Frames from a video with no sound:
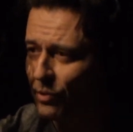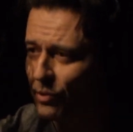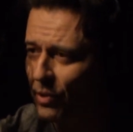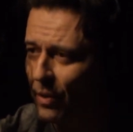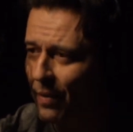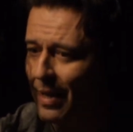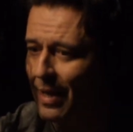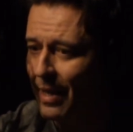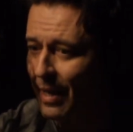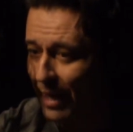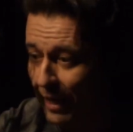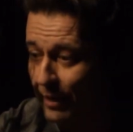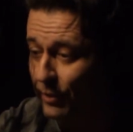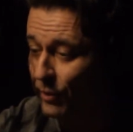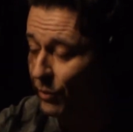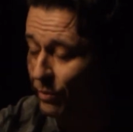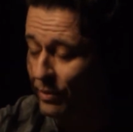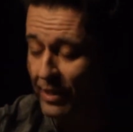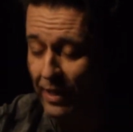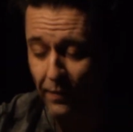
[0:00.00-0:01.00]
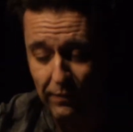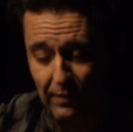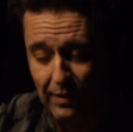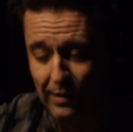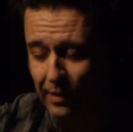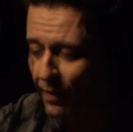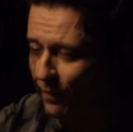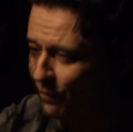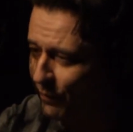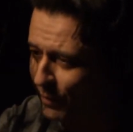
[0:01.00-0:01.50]
So I do definitely
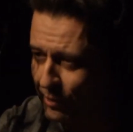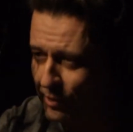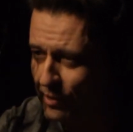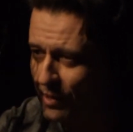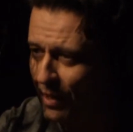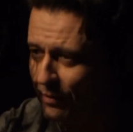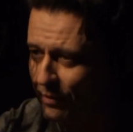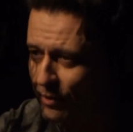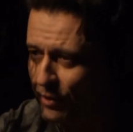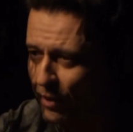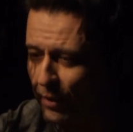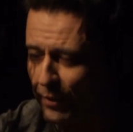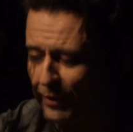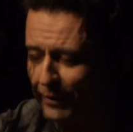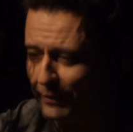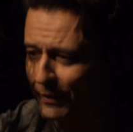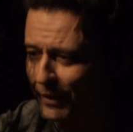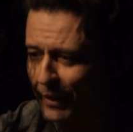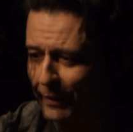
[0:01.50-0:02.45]
love fingerstyle guitar and.